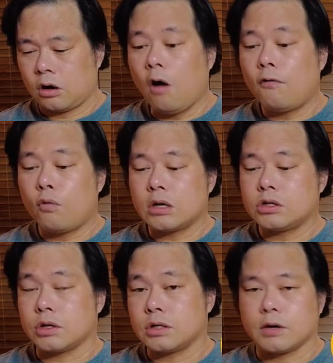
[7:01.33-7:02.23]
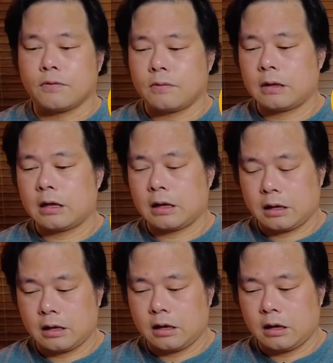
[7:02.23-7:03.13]
Off went Joseph.
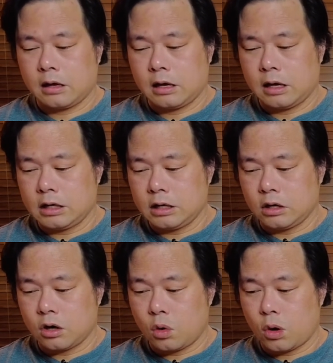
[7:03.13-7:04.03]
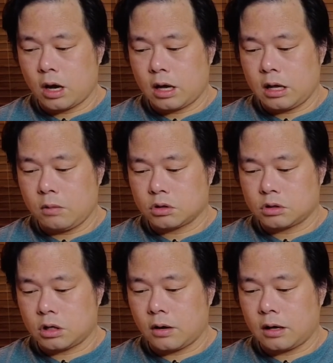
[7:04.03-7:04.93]
He didn't know where he was
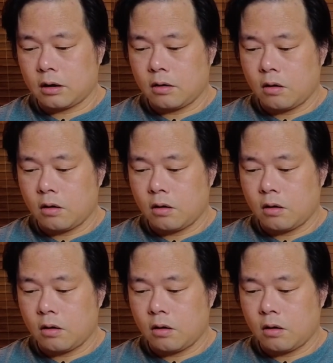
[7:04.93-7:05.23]
going